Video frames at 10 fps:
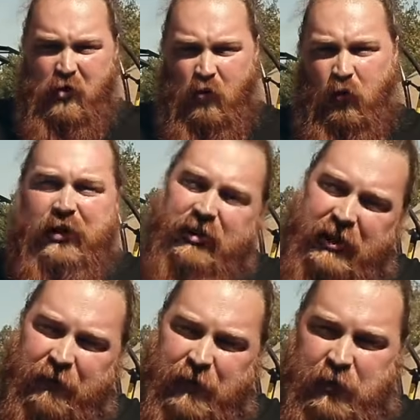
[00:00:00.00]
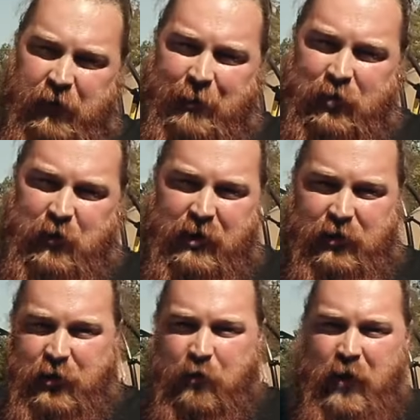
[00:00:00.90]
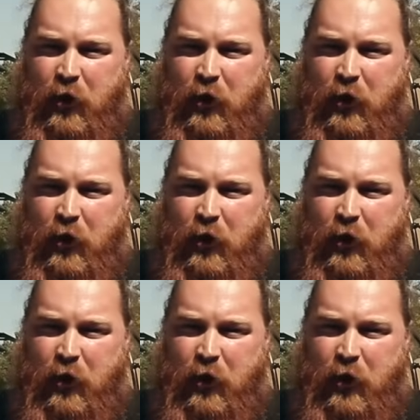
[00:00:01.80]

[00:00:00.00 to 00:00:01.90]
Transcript: what's the difference really between the two